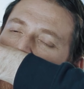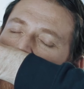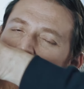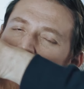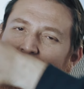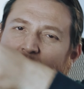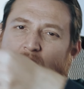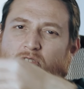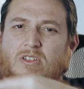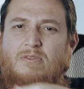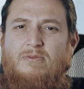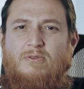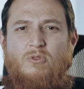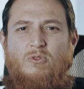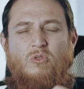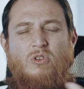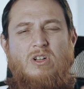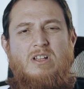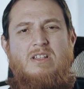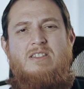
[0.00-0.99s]
Now the
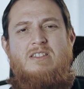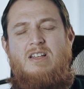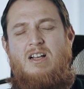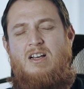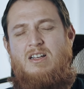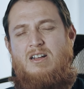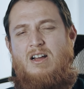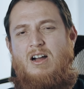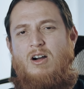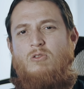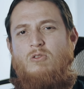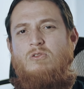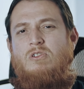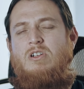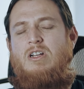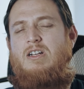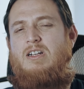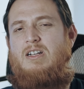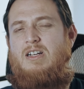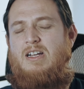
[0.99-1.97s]
florals are out
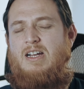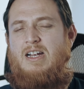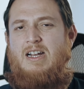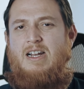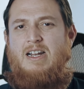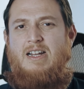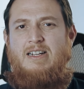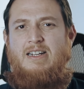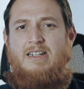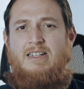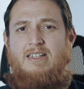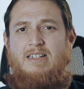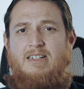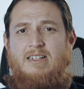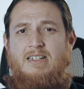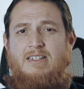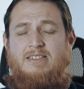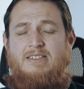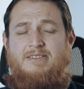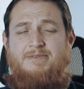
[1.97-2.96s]
and
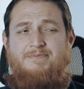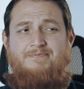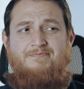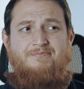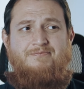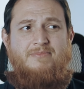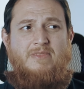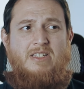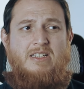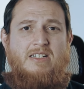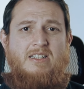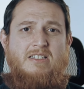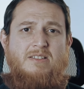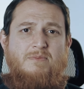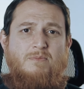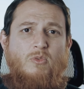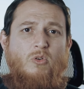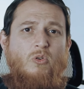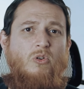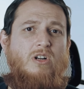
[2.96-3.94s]
it is
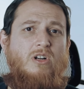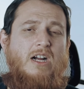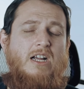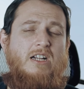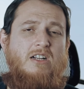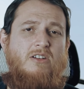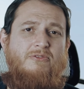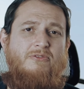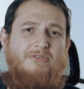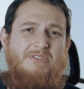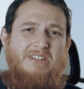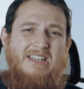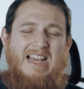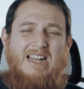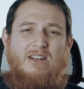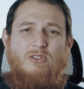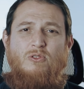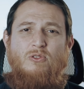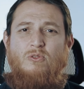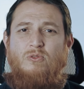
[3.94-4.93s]
more kind of
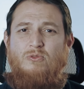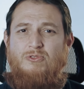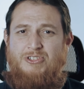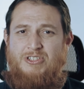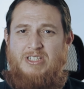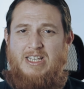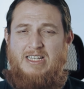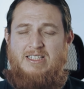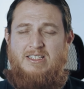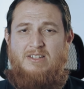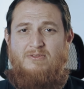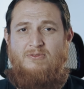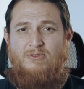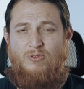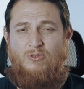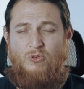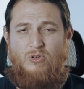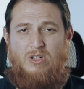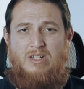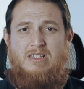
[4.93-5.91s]
yellow zesty
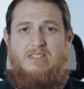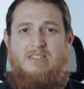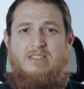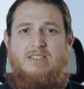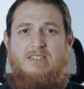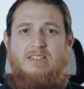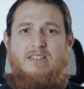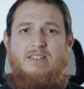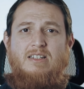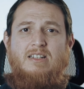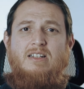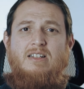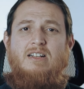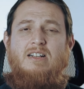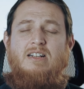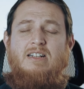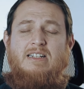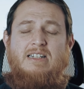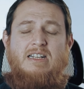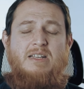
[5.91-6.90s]
florals.
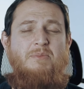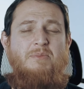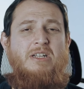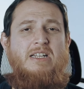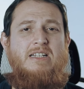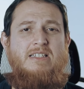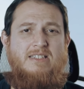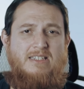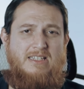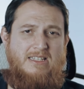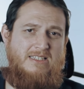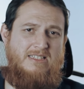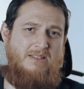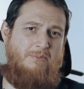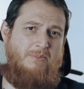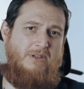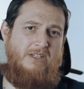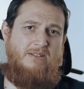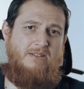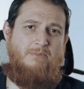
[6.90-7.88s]
Creaminess is a
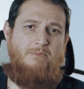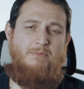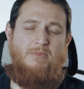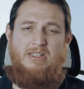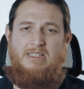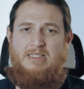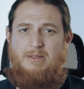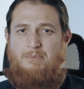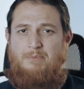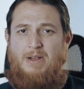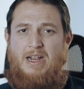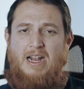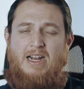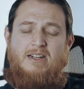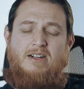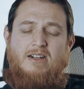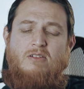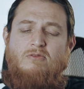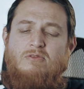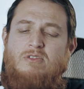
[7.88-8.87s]
bit in the
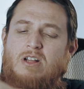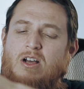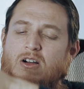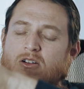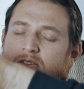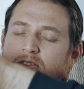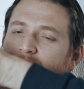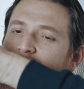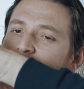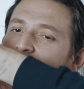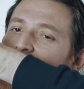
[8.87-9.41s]
background now.